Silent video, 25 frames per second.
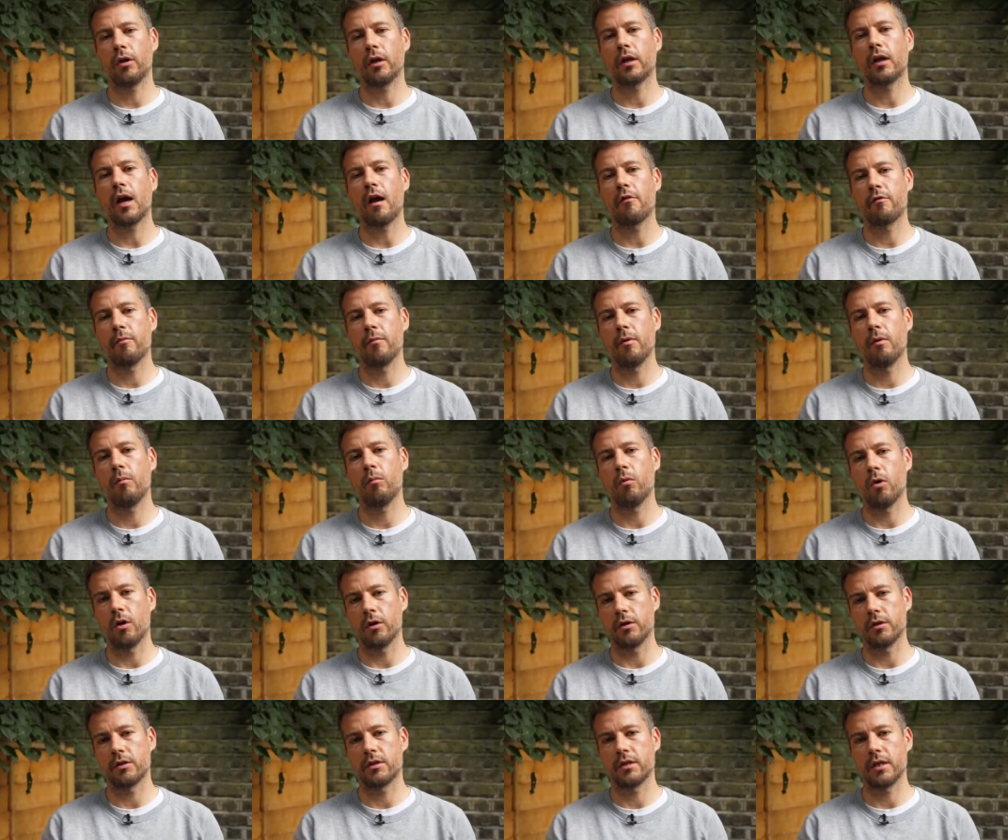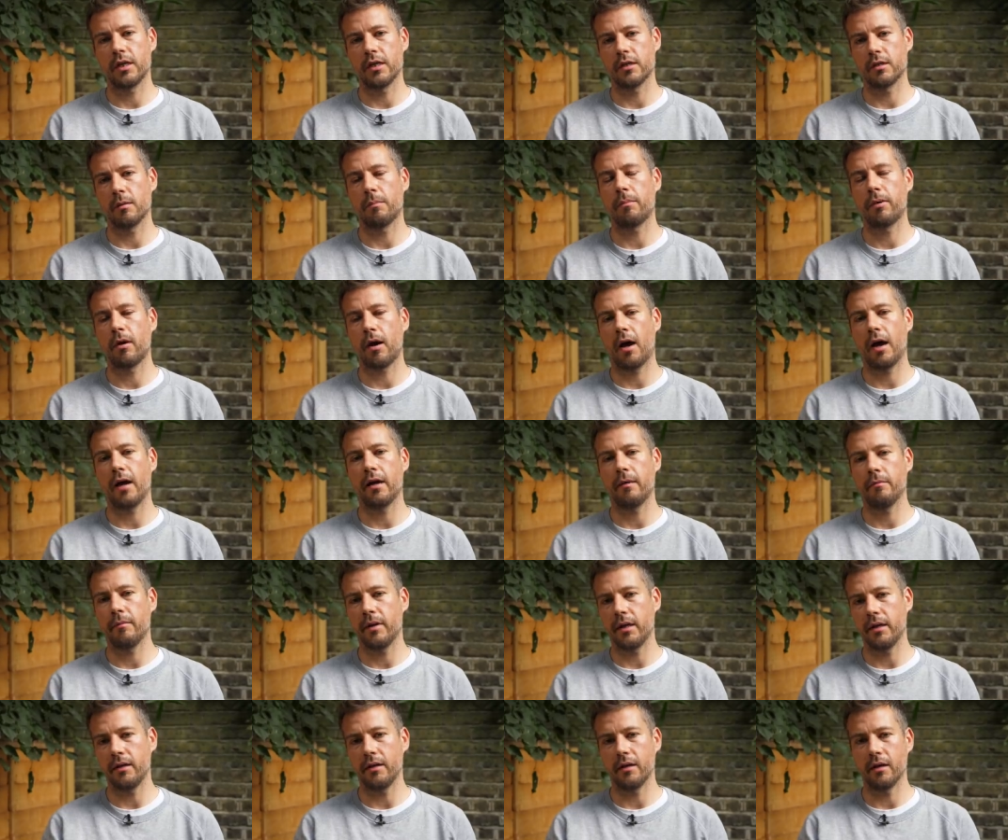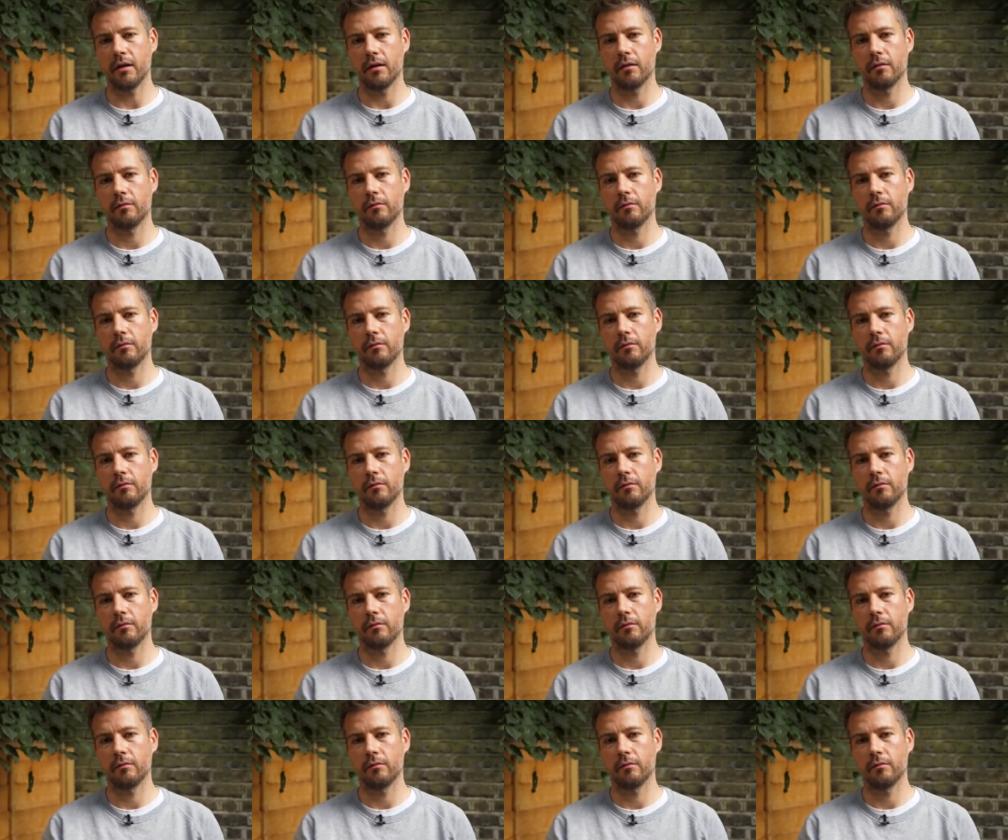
the government wants is a pliant media.